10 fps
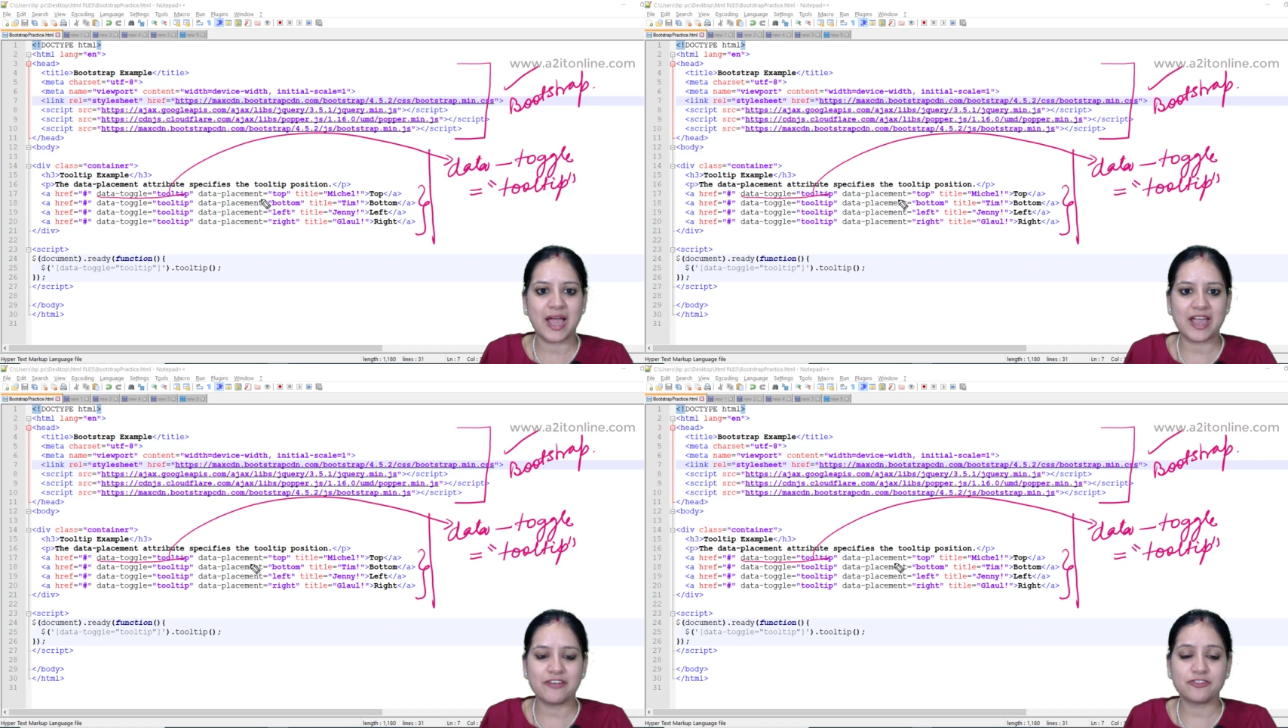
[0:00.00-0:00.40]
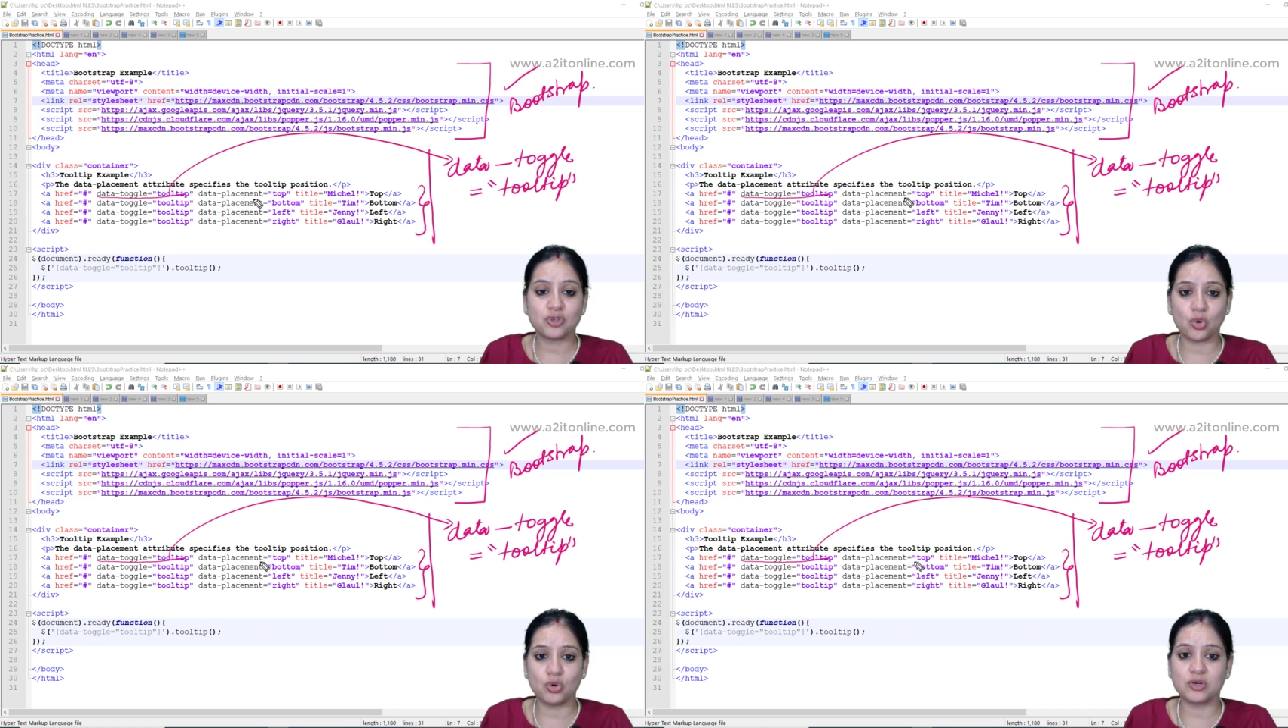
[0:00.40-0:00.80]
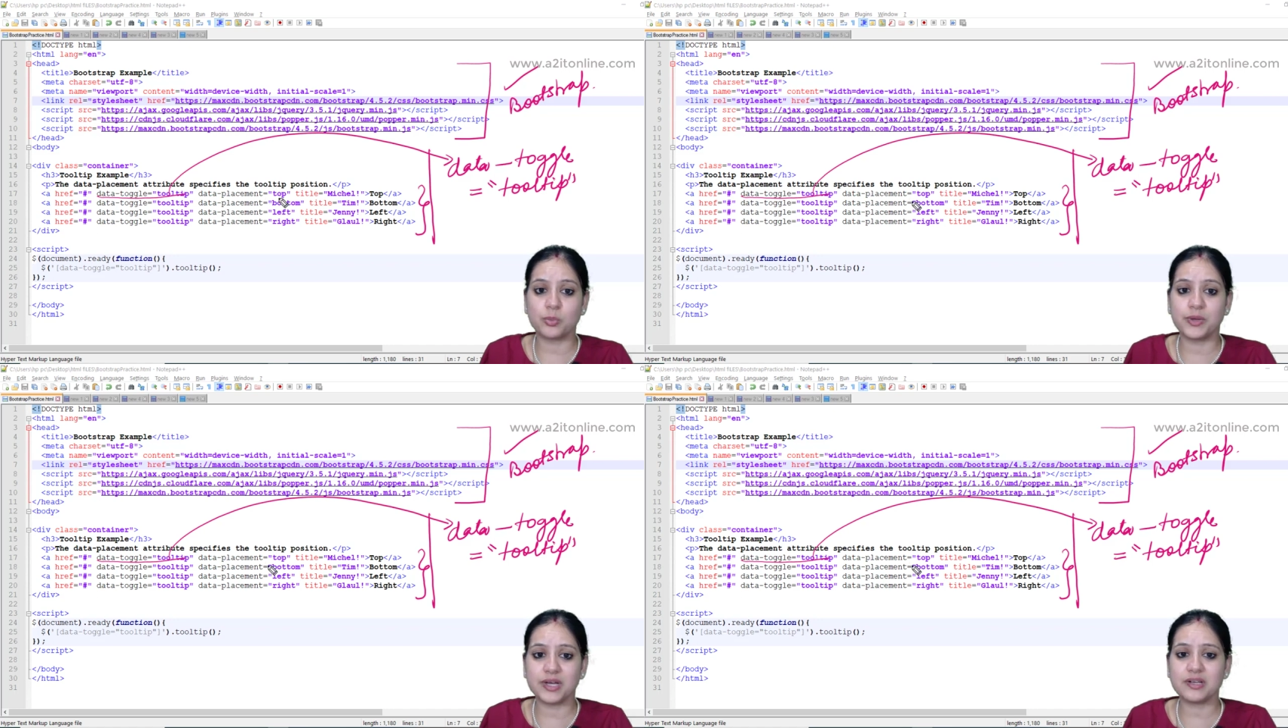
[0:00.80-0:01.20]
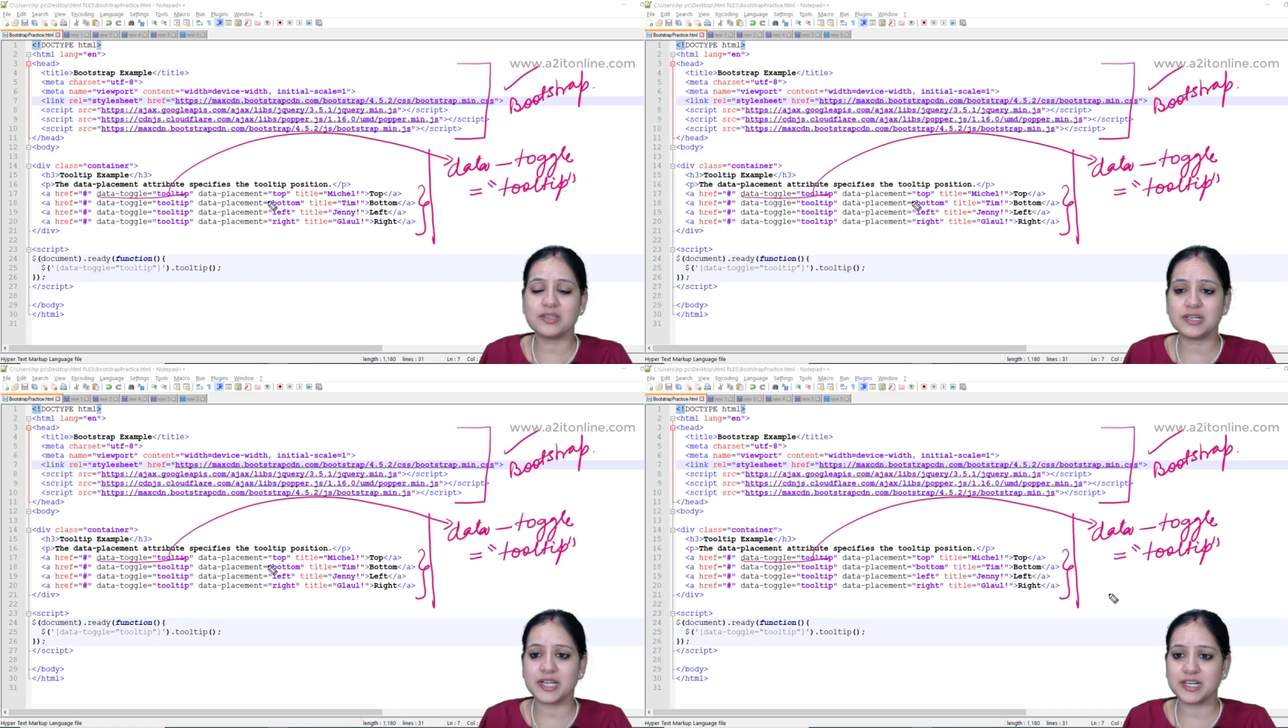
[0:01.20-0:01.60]
I have told where
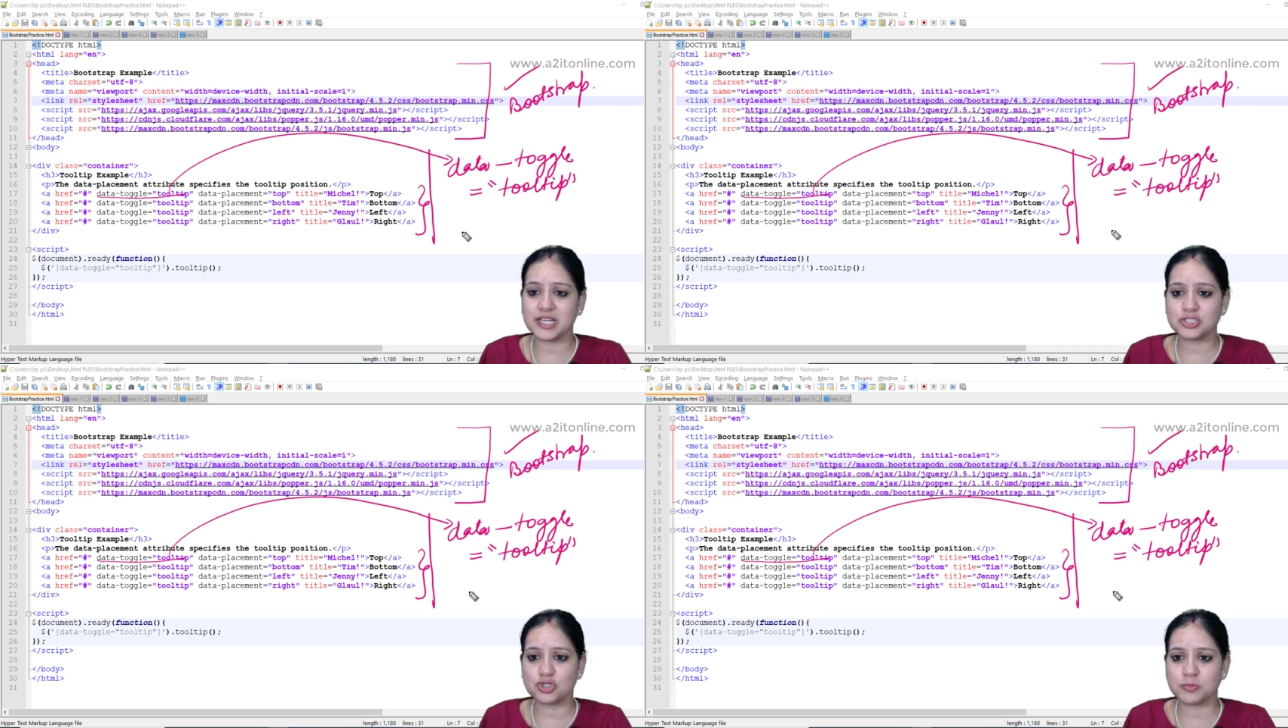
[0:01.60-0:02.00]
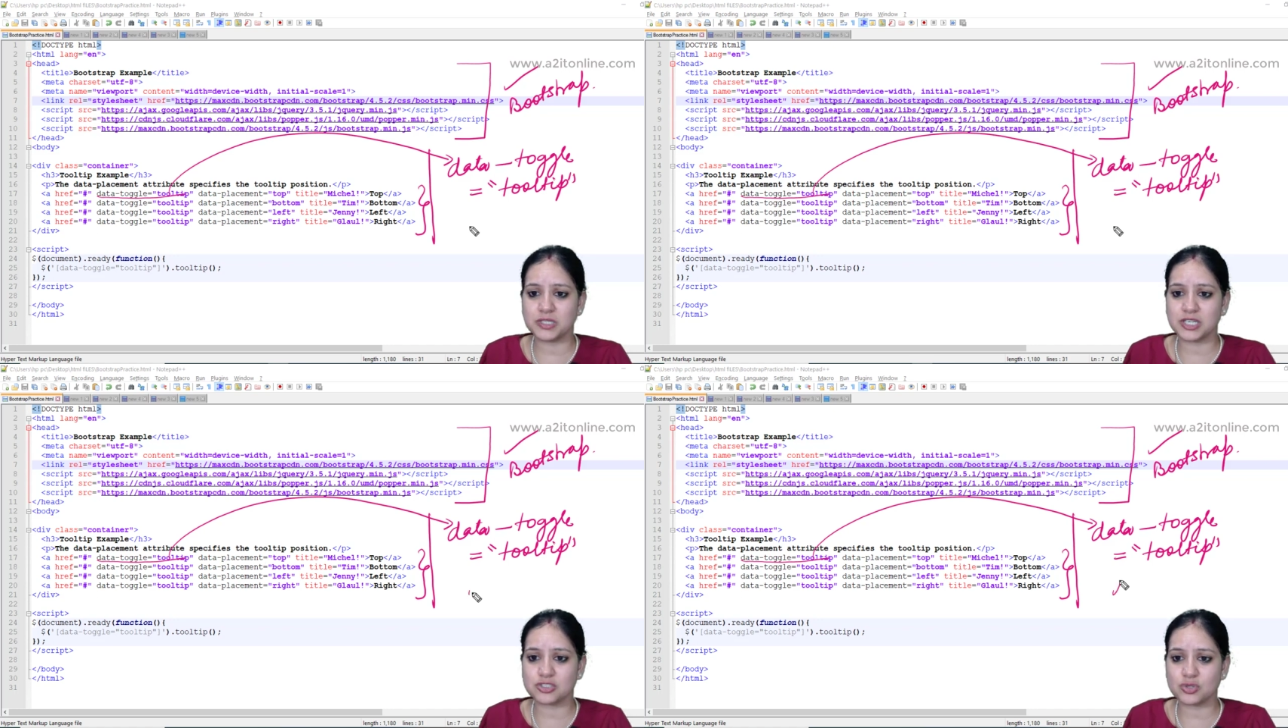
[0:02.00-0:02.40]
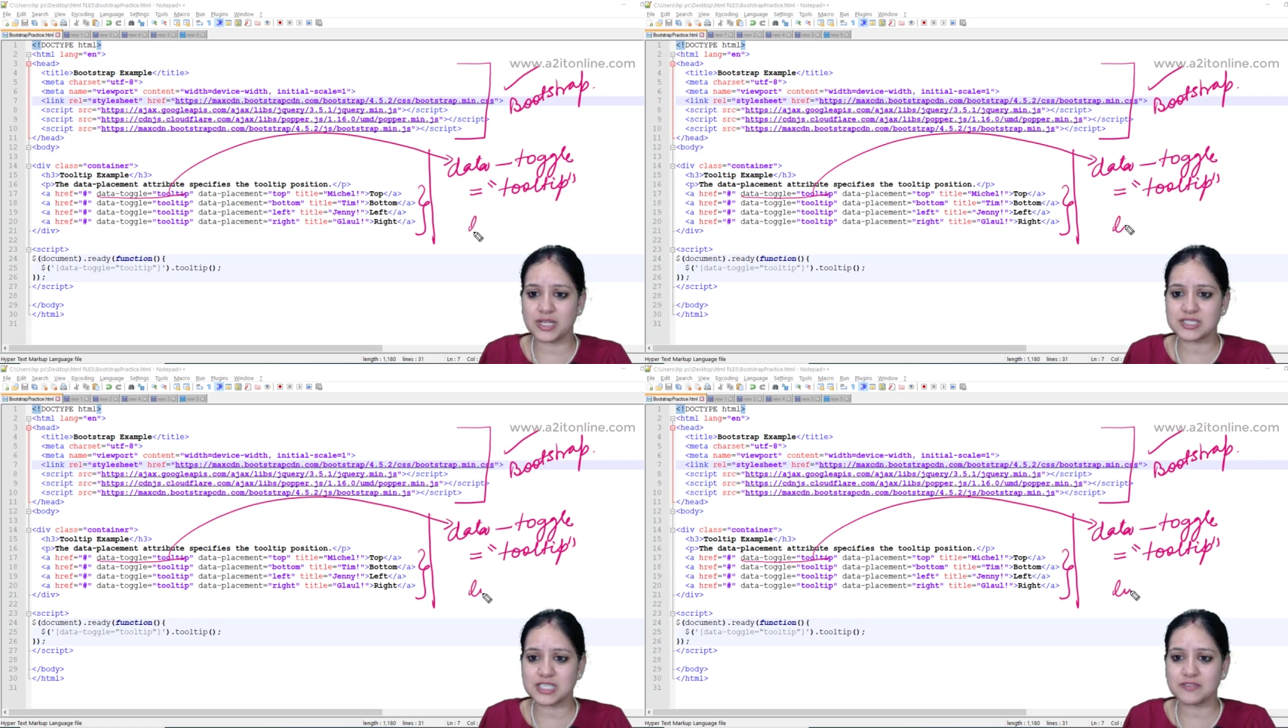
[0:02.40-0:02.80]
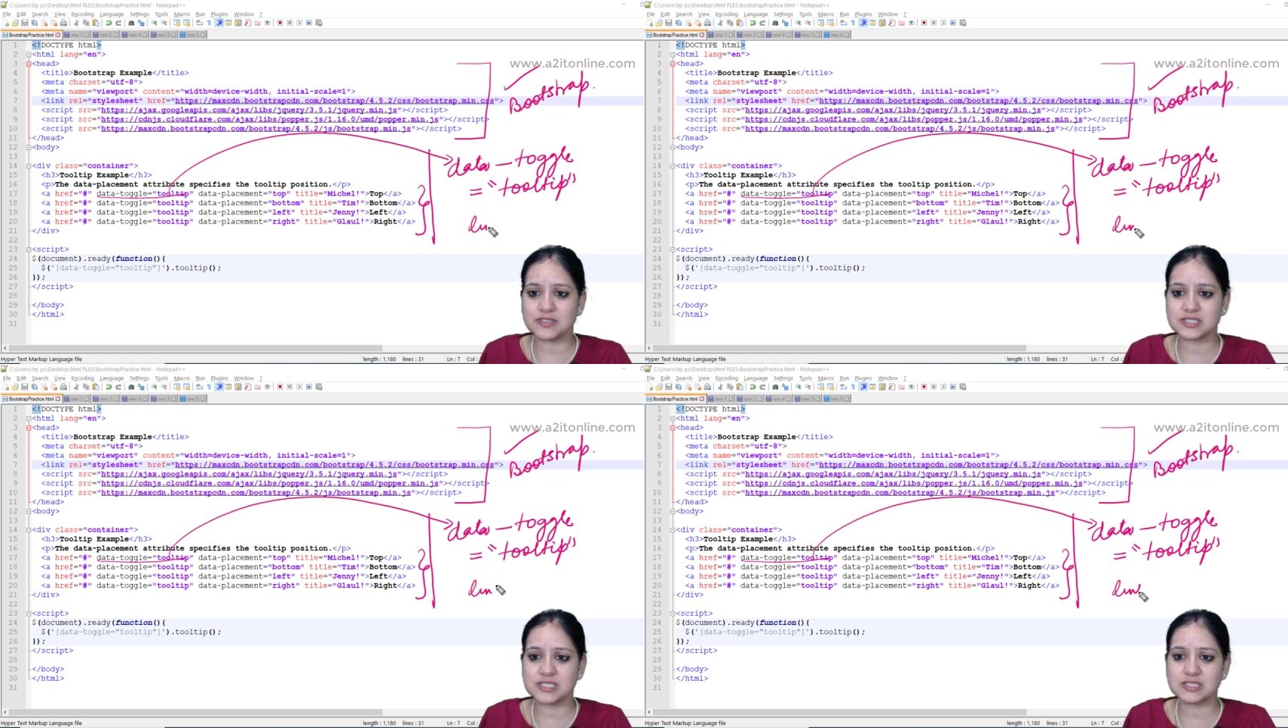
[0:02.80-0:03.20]
the data should be there. So let's say
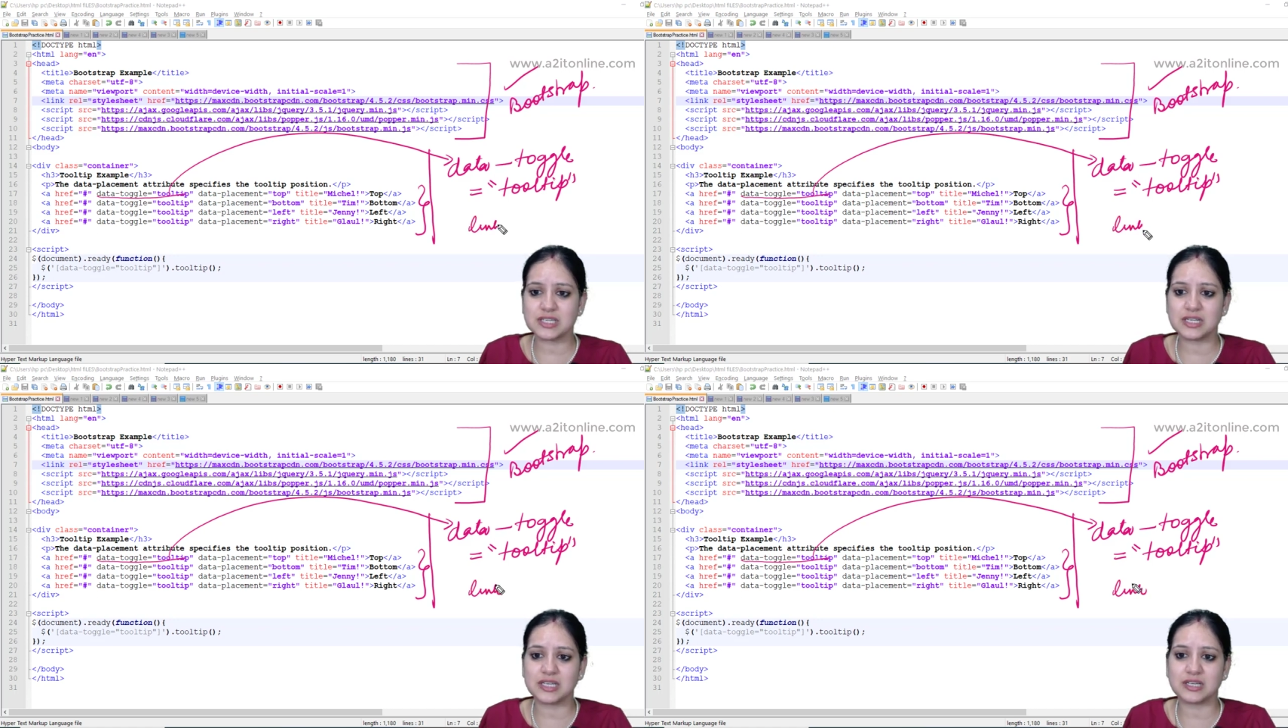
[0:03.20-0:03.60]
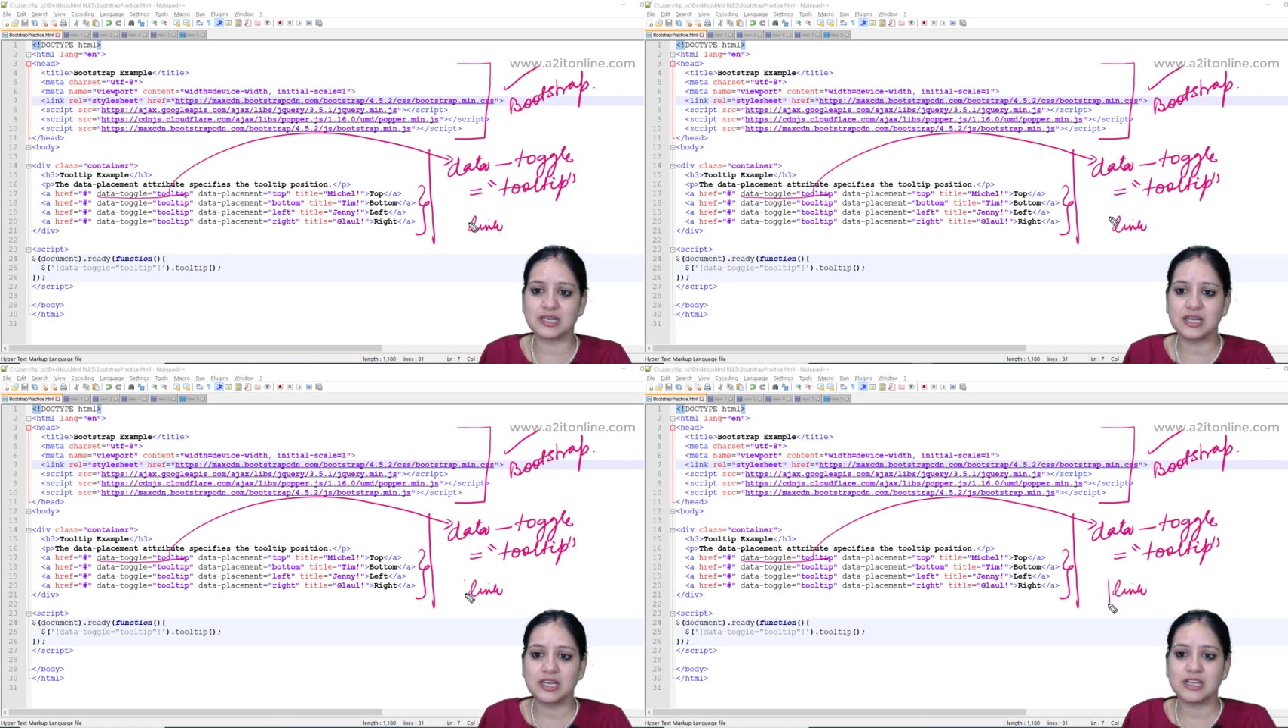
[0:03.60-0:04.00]
this is the link.